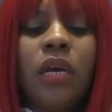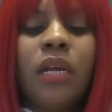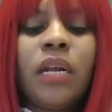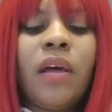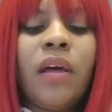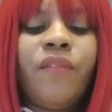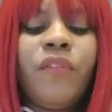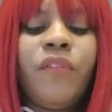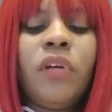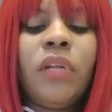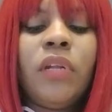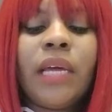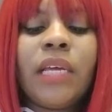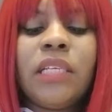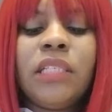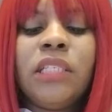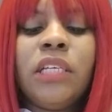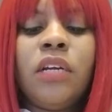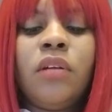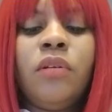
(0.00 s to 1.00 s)
And I feel
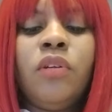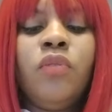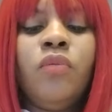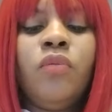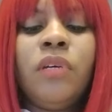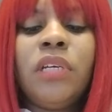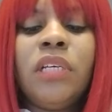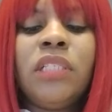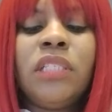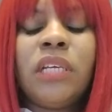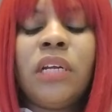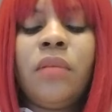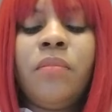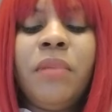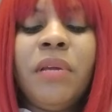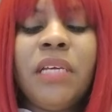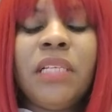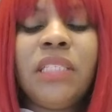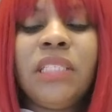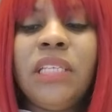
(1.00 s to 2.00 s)
like instead
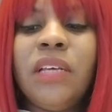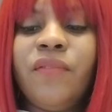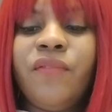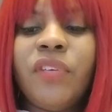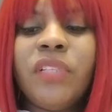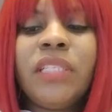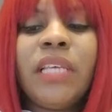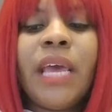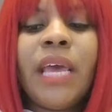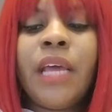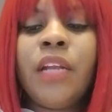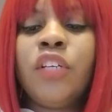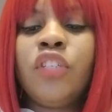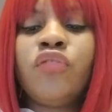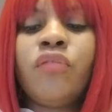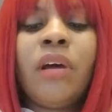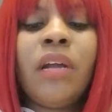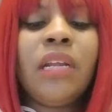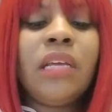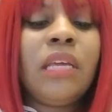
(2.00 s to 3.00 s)
of being tit for tat and
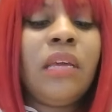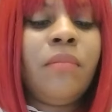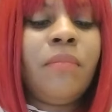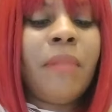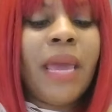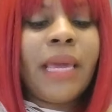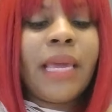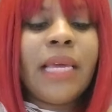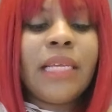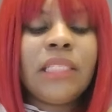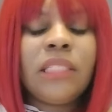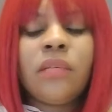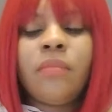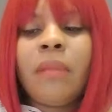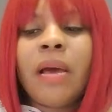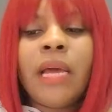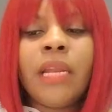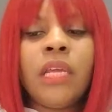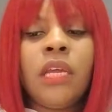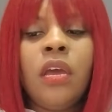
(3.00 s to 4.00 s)
trying to get back at
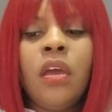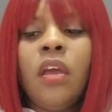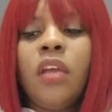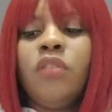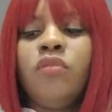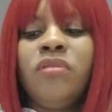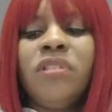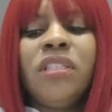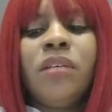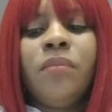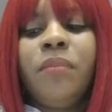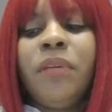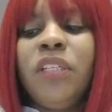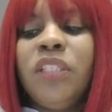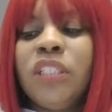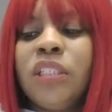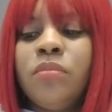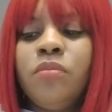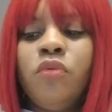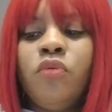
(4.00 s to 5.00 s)
somebody, you simply
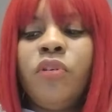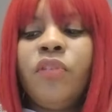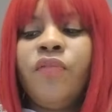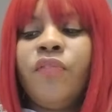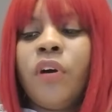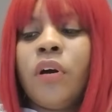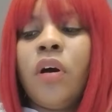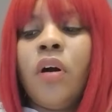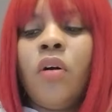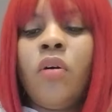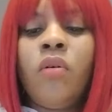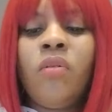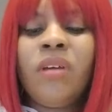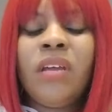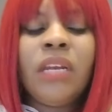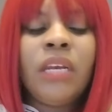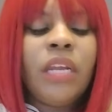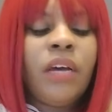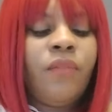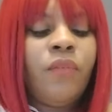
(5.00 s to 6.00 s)
just moved the fuck on
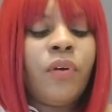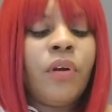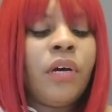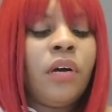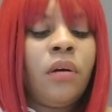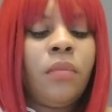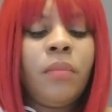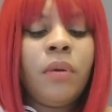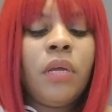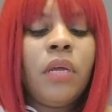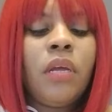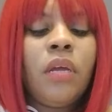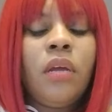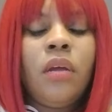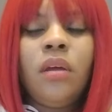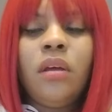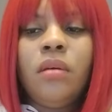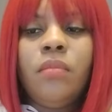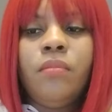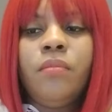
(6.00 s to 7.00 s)
and leveled up.
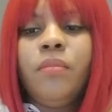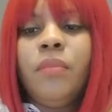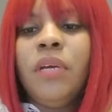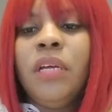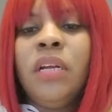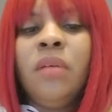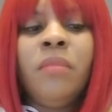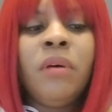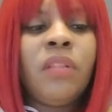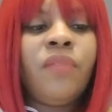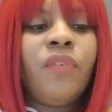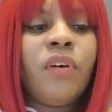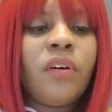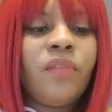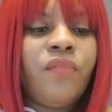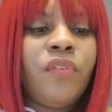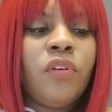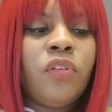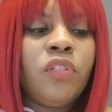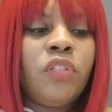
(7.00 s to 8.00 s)
And the
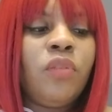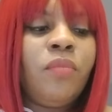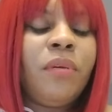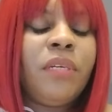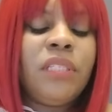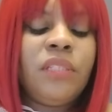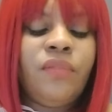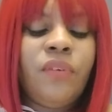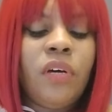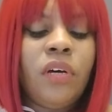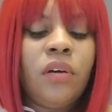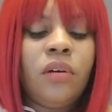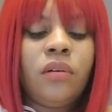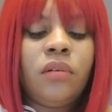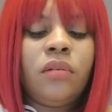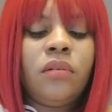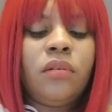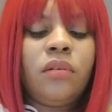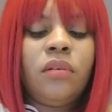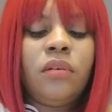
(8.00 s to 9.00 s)
motherfucker feels stupid as
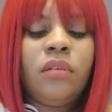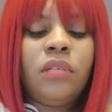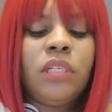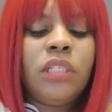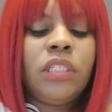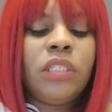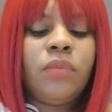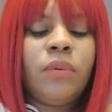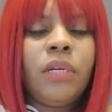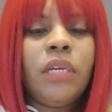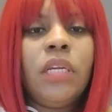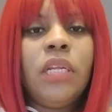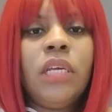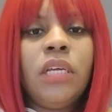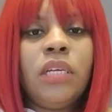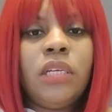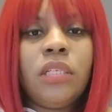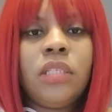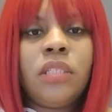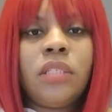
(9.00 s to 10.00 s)
fuck. That's just what it
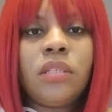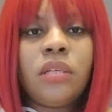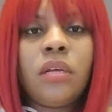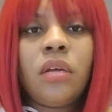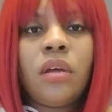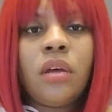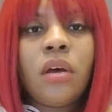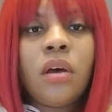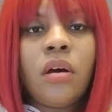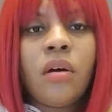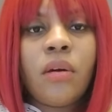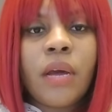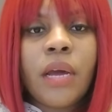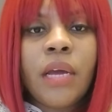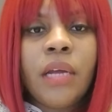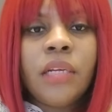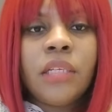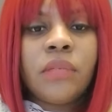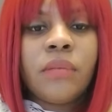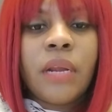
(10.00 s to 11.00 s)
is.
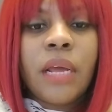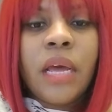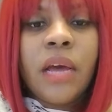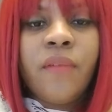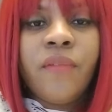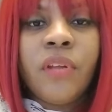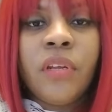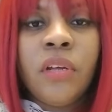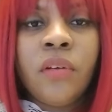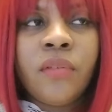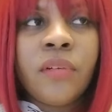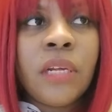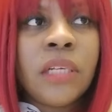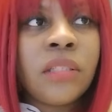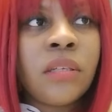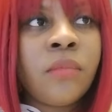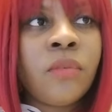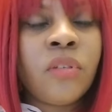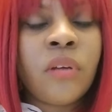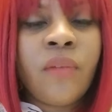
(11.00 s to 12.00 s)
Okay, that's what I have for you. I'm
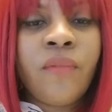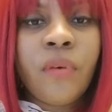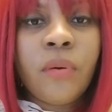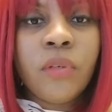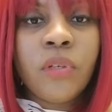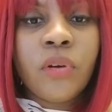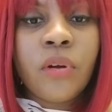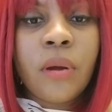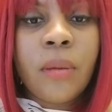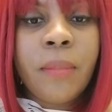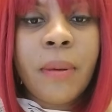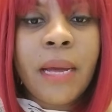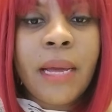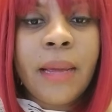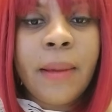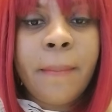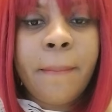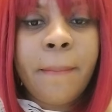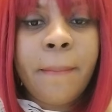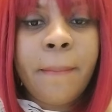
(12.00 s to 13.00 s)
trying to vote your girl. Bye.